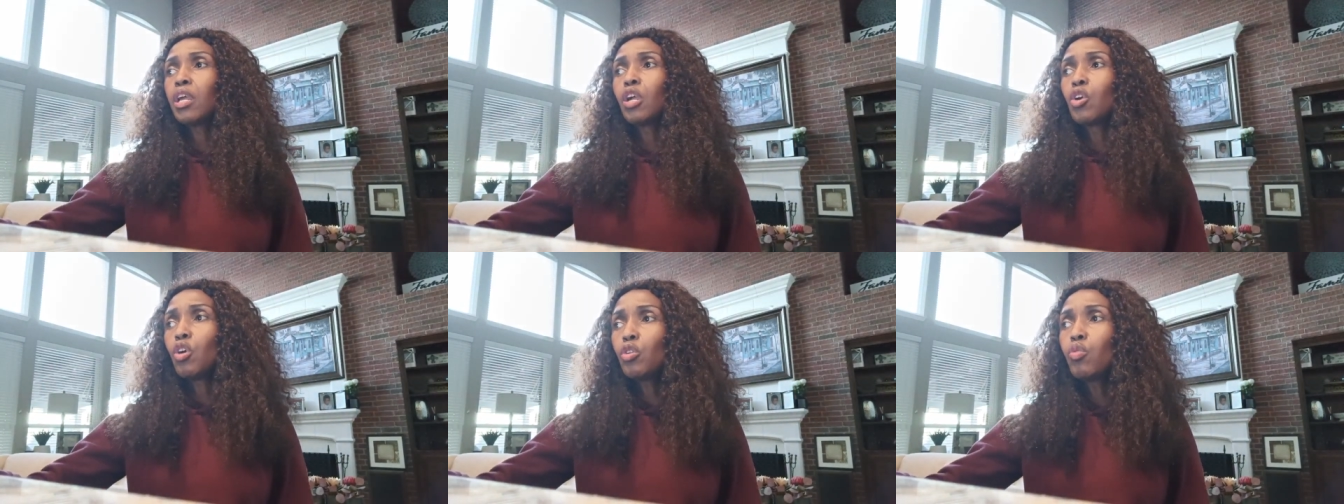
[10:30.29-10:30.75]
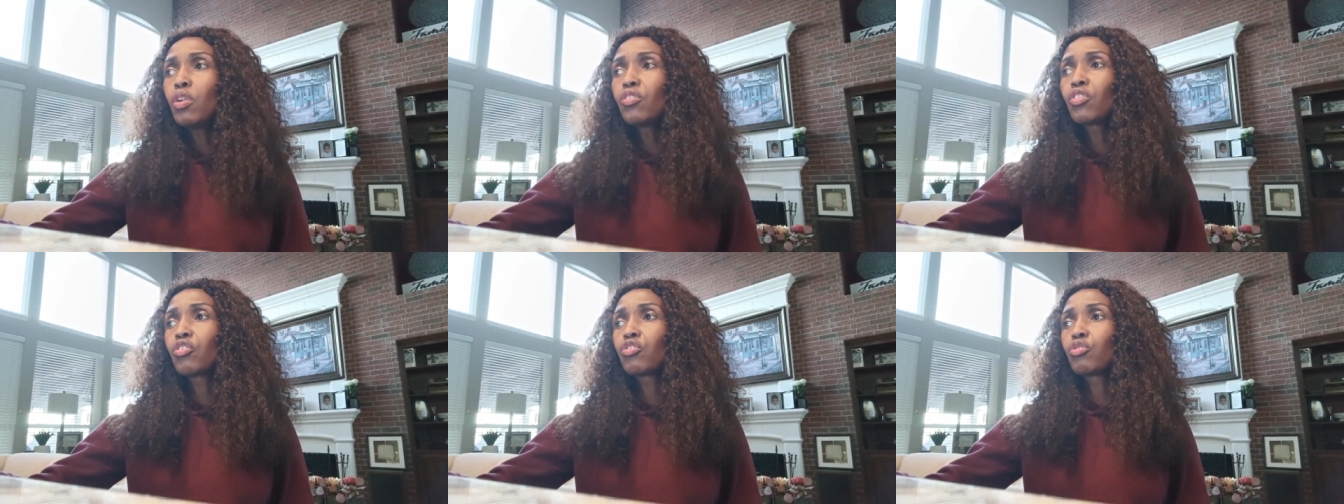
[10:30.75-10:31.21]
God
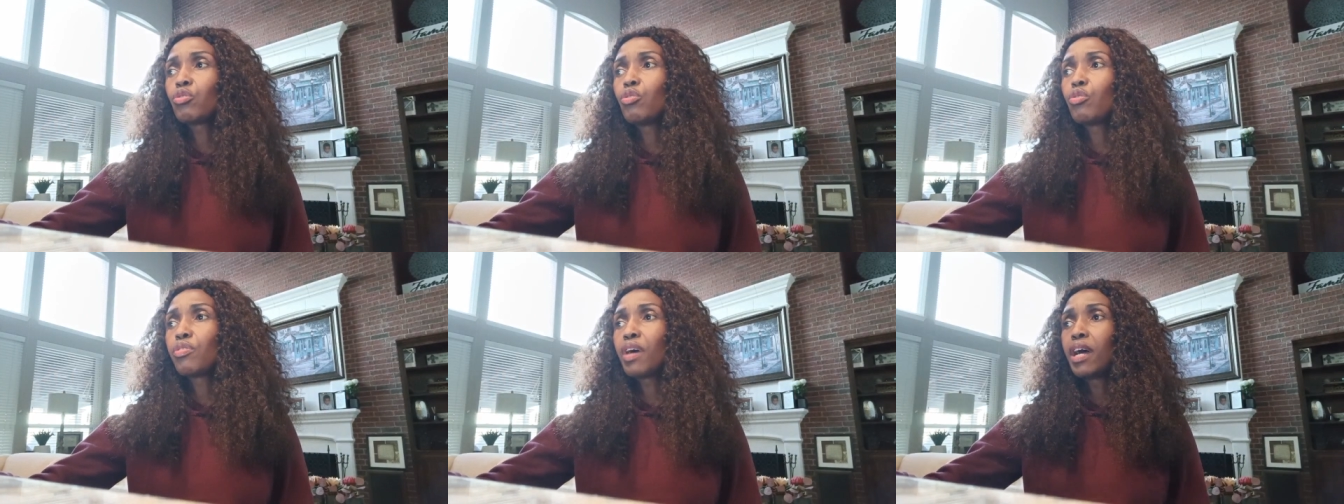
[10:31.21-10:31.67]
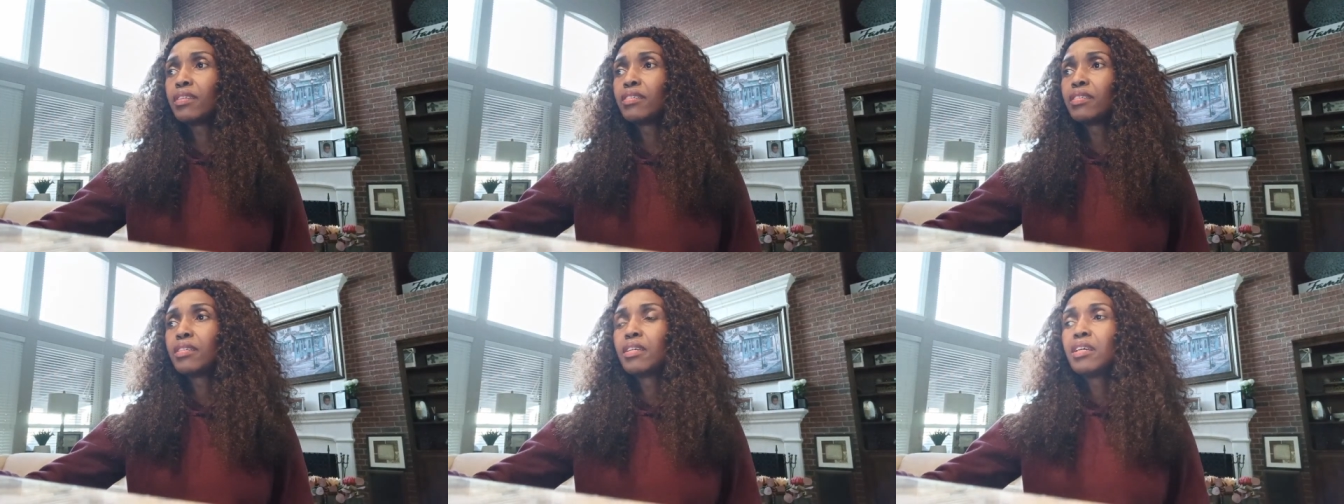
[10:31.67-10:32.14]
wants us to know that
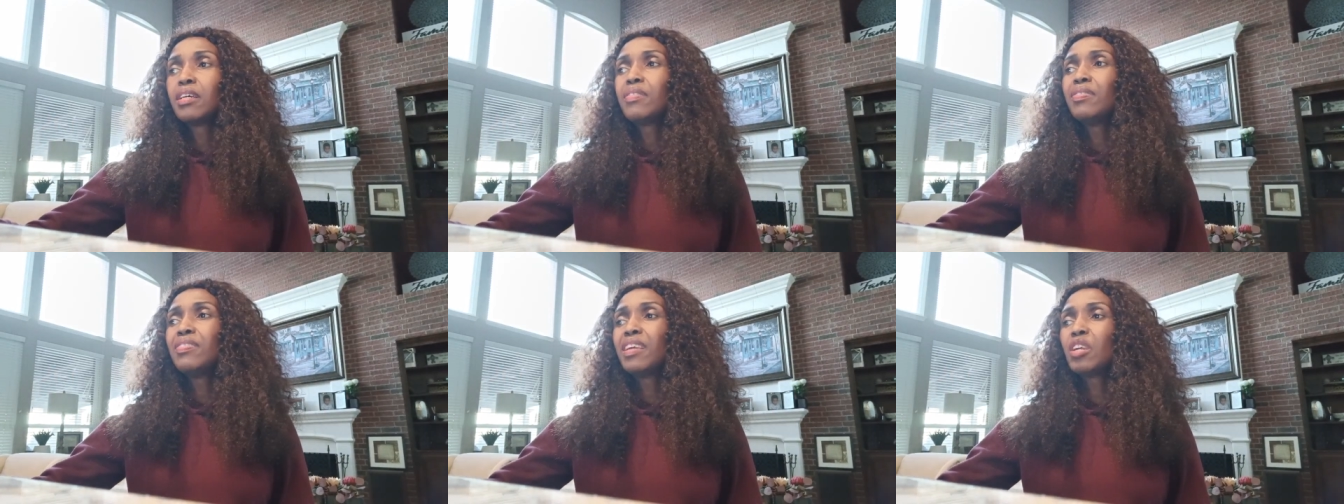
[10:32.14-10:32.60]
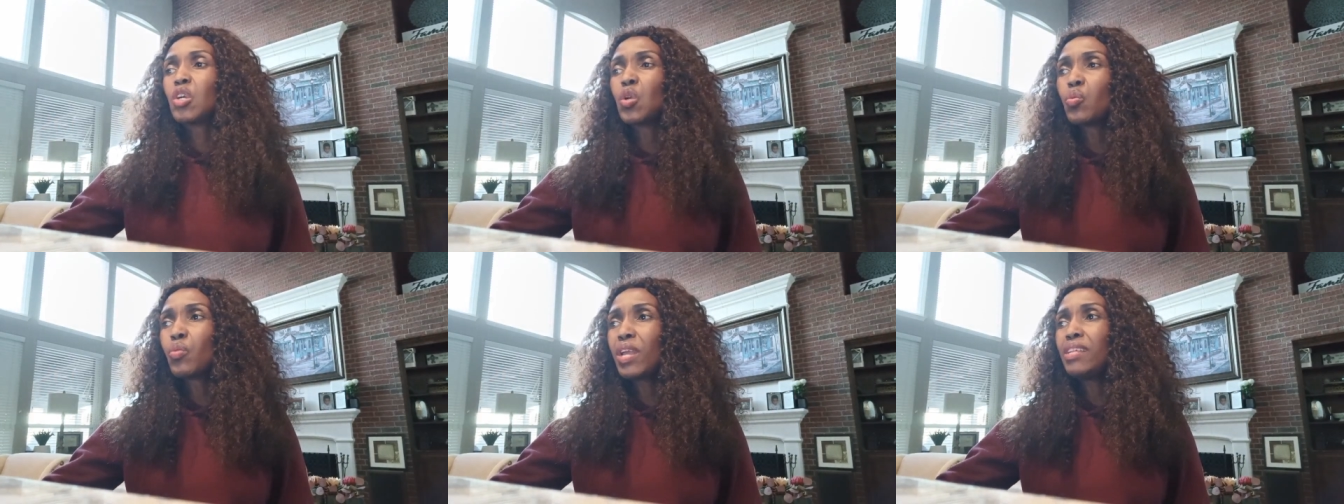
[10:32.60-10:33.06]
the
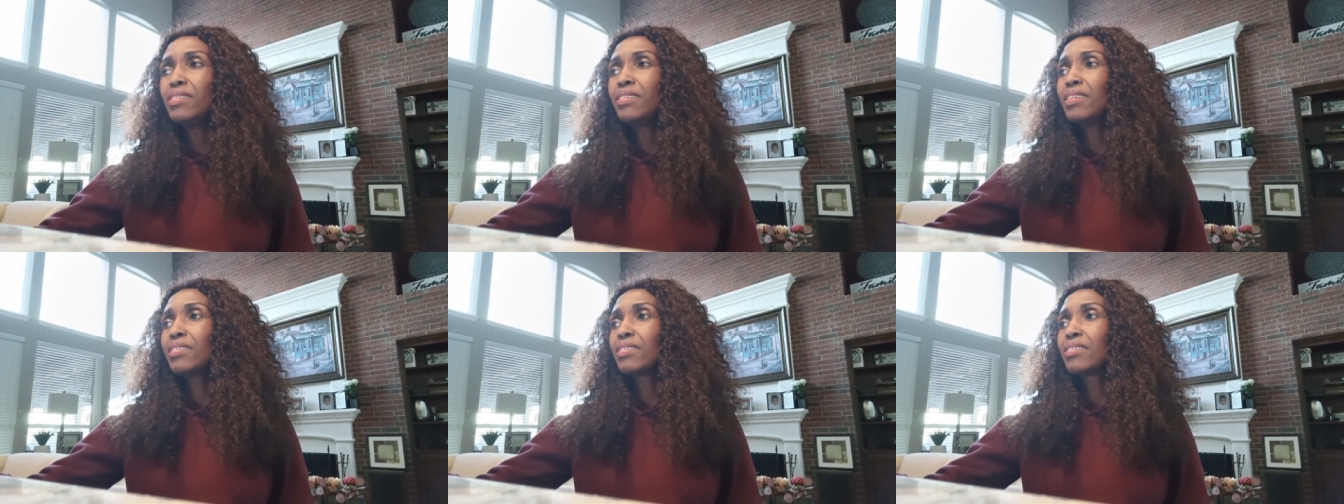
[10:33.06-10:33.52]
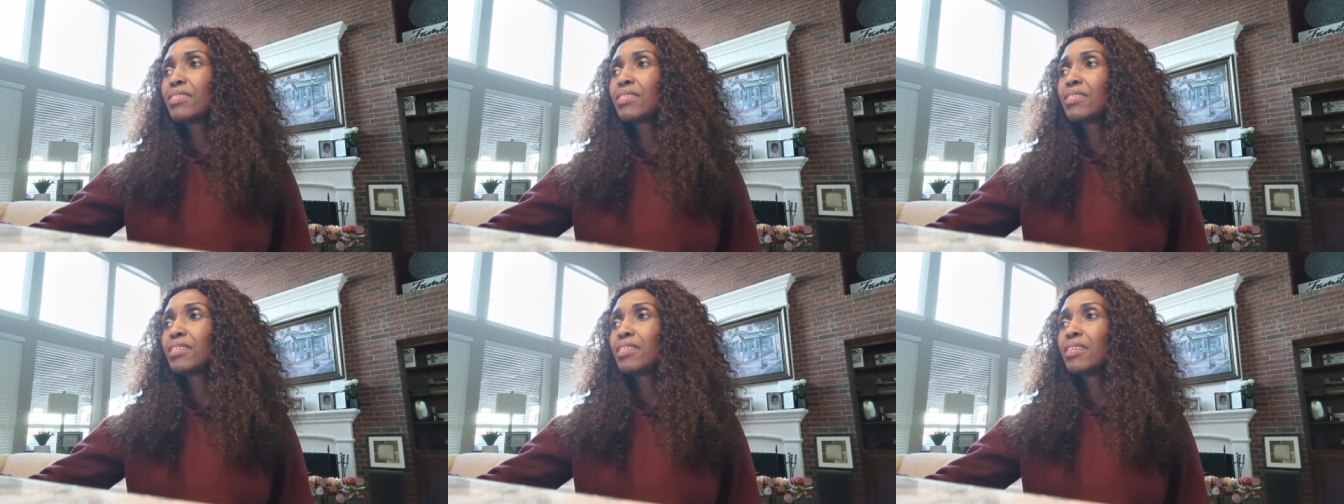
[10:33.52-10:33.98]
greatest
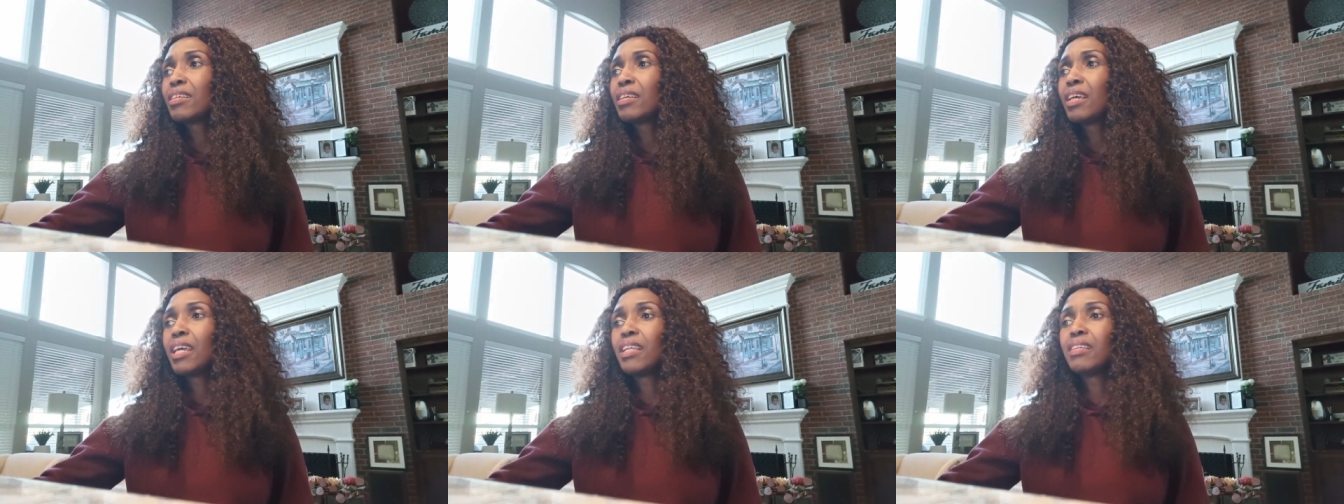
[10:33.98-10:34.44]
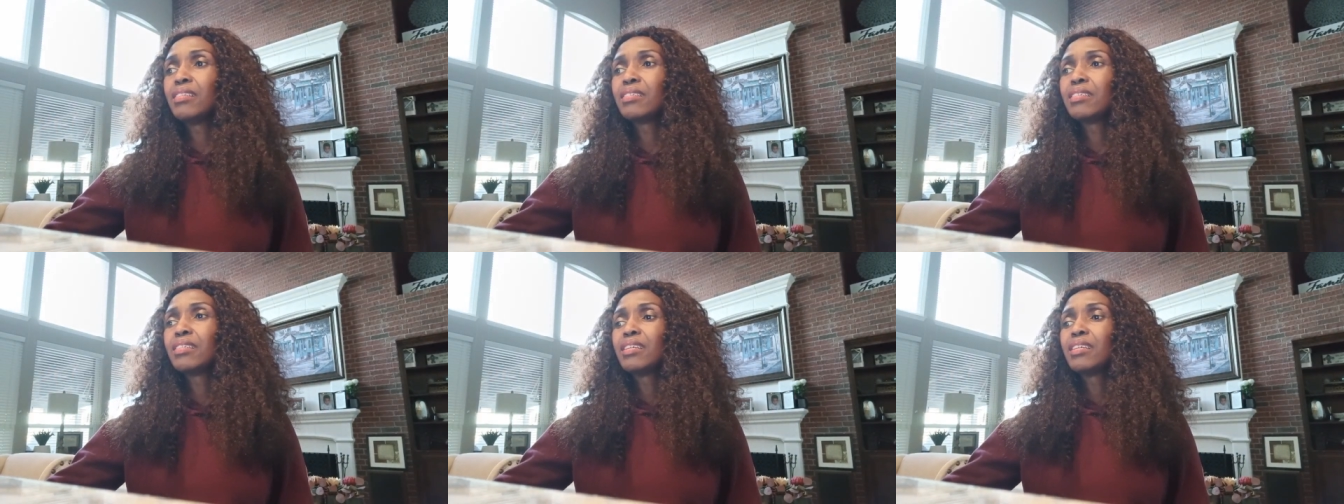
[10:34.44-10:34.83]
and